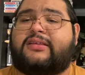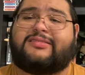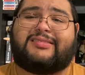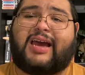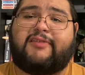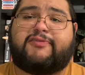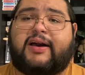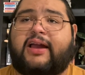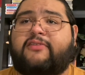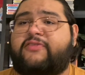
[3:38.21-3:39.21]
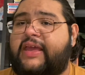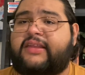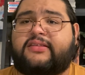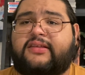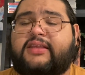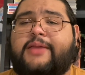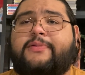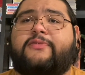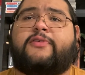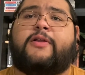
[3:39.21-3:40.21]
sci-fi fantasy type
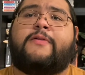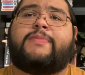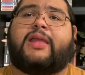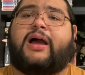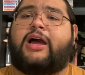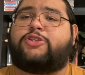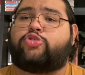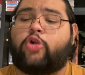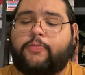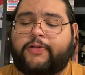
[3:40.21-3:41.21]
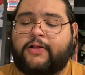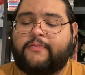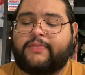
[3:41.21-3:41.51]
of trope.